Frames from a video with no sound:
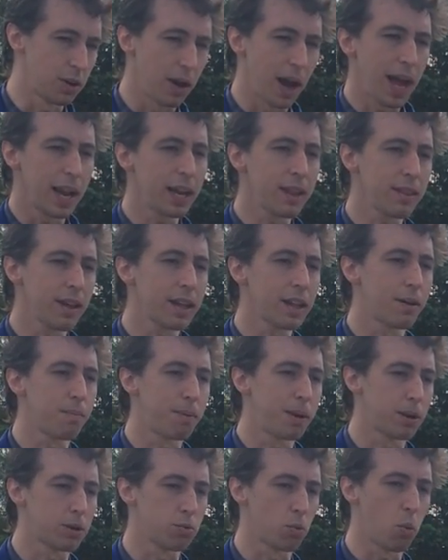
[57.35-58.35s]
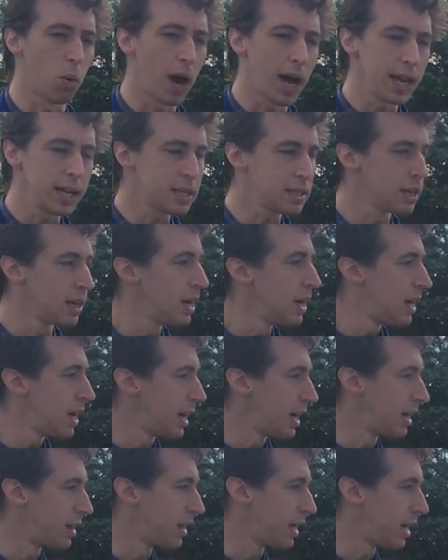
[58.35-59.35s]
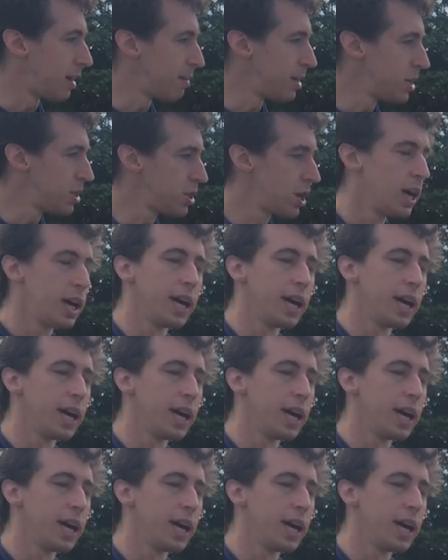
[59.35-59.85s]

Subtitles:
So anything that appears white in the image